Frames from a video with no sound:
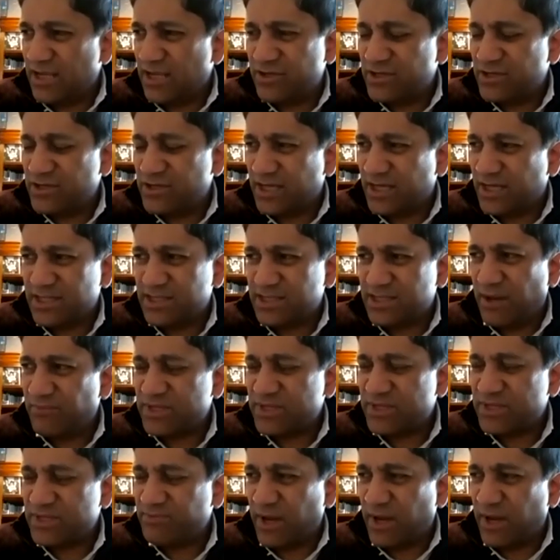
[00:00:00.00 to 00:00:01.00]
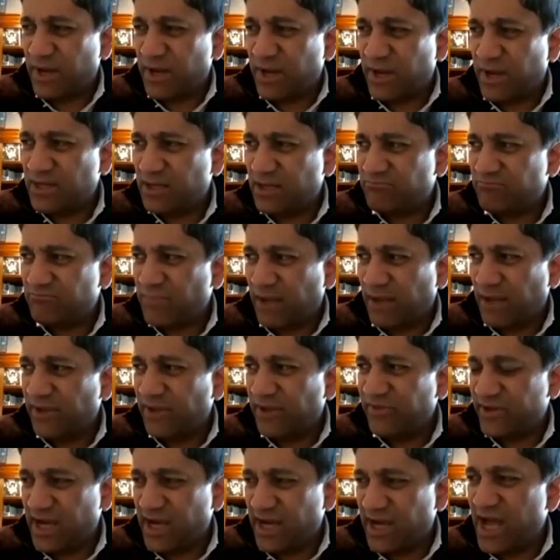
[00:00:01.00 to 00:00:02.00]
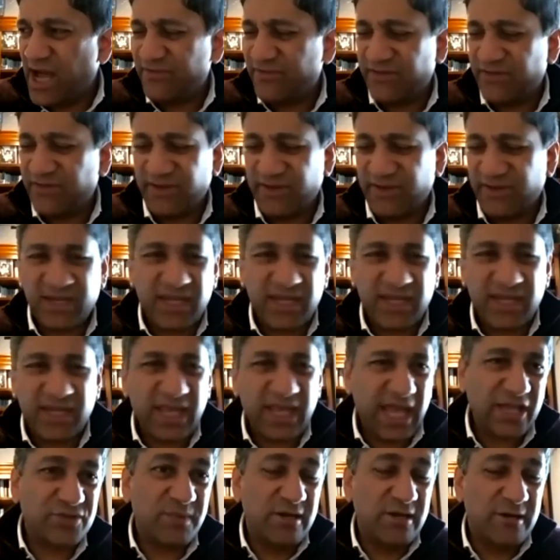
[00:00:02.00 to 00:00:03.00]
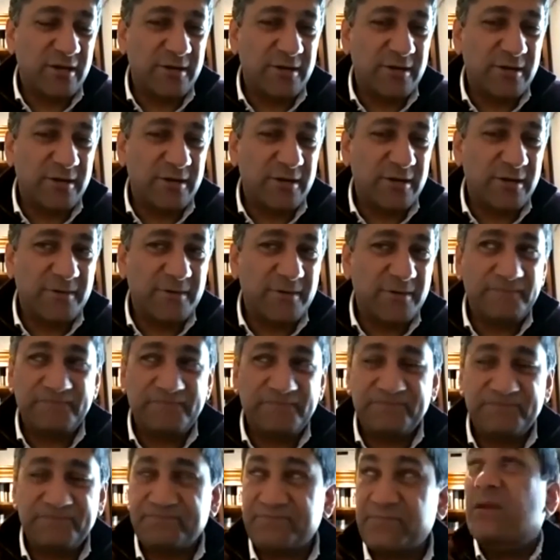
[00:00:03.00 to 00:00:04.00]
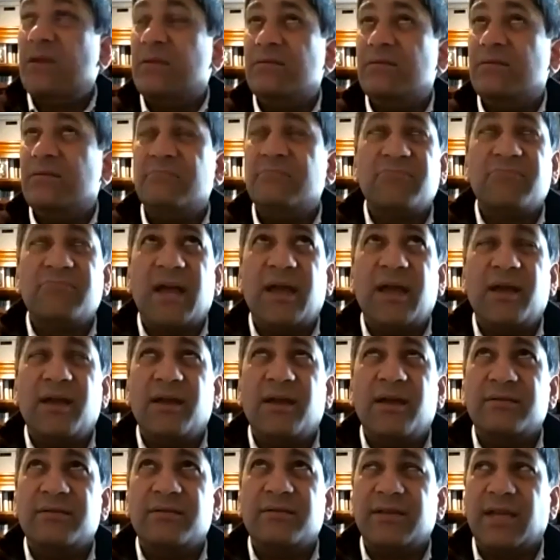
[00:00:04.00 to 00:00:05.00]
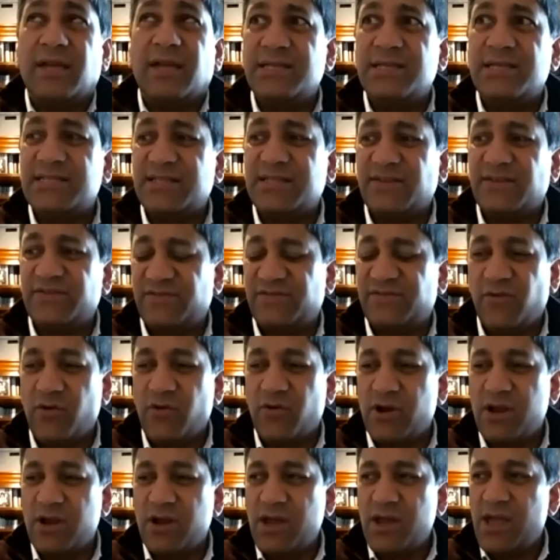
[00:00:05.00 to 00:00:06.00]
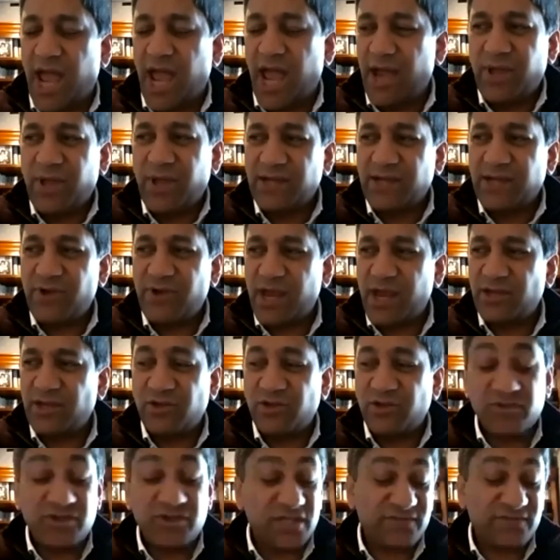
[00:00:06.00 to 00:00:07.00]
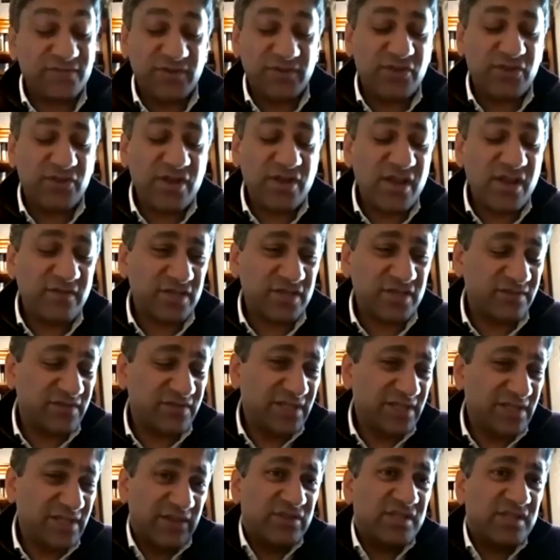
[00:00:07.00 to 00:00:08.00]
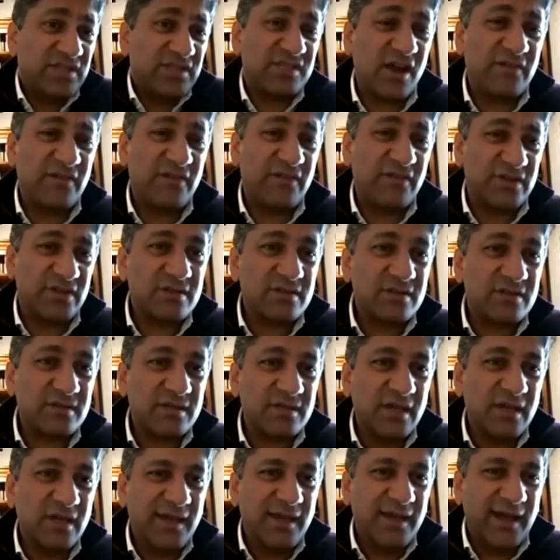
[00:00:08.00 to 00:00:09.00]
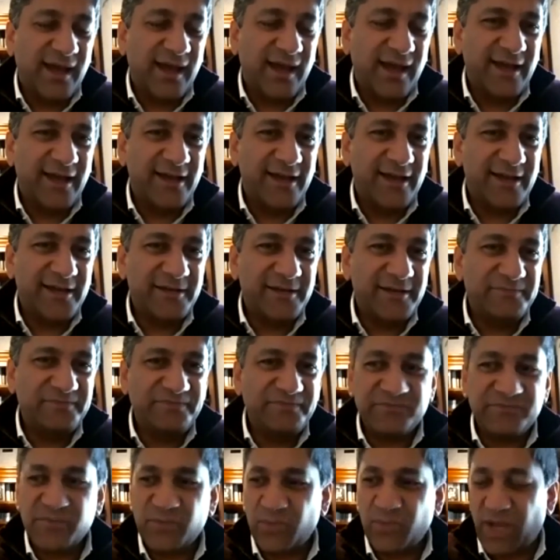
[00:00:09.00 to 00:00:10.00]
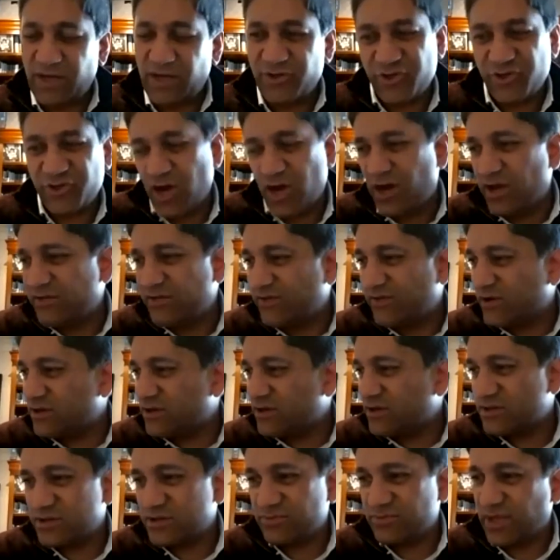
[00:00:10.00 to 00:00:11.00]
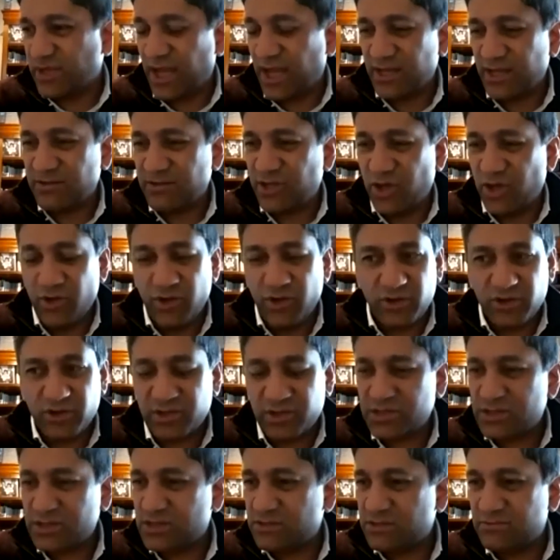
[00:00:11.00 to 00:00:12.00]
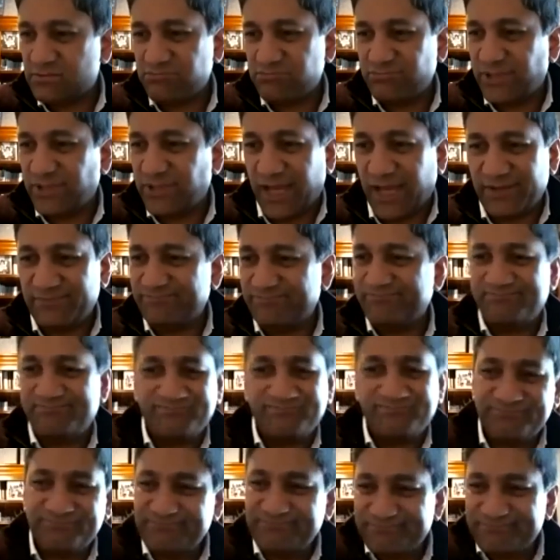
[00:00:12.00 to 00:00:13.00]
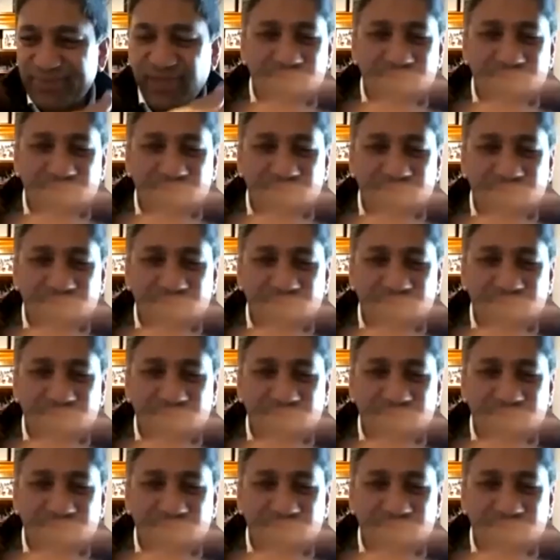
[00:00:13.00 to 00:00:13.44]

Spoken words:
stationed, I remember spending a month and a half in Kashmir in 1974. And we had a retinue just for the three of us, of 11 servants. We had drivers, we had cooks, we had people